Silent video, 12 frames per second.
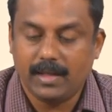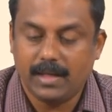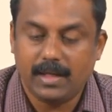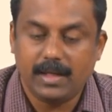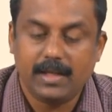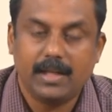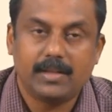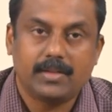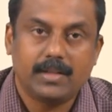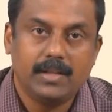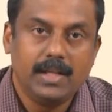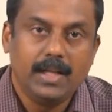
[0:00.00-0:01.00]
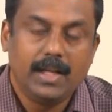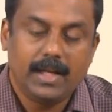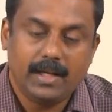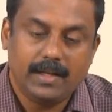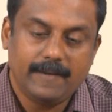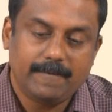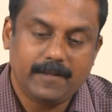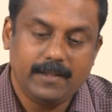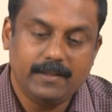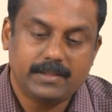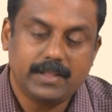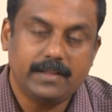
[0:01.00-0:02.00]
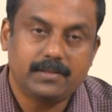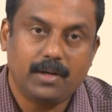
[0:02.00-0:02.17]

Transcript: uh, uh, uh, the size